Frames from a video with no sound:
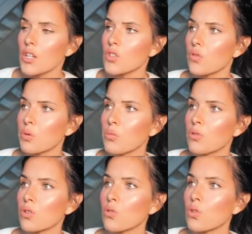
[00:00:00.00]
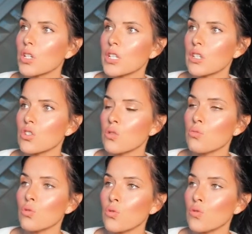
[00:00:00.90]
So if people are looking to
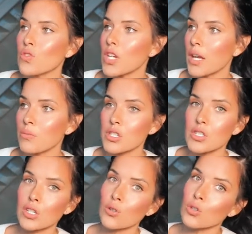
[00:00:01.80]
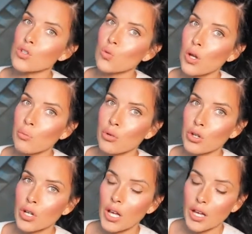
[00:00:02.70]
move to Edmonton or to
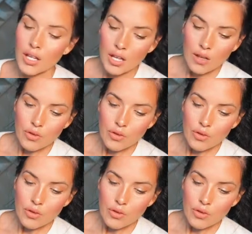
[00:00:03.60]
Alberta,